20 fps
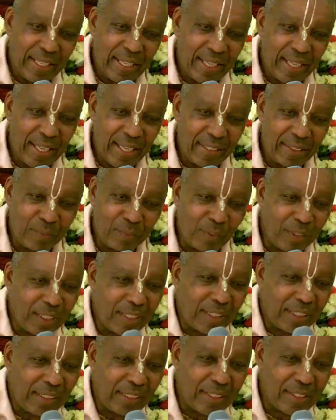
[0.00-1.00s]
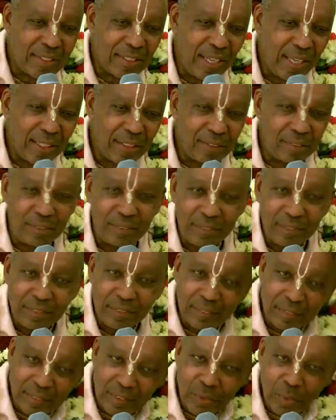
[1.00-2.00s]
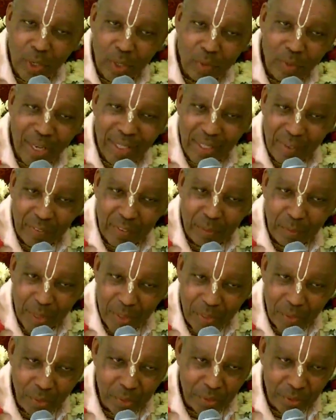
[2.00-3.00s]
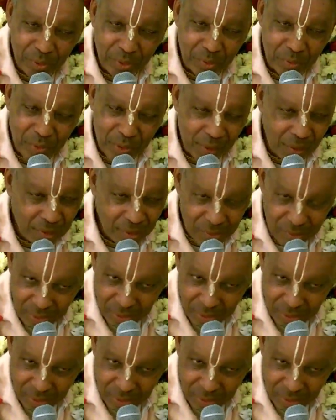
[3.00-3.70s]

And the funny thing is, I had joined right after my third year of college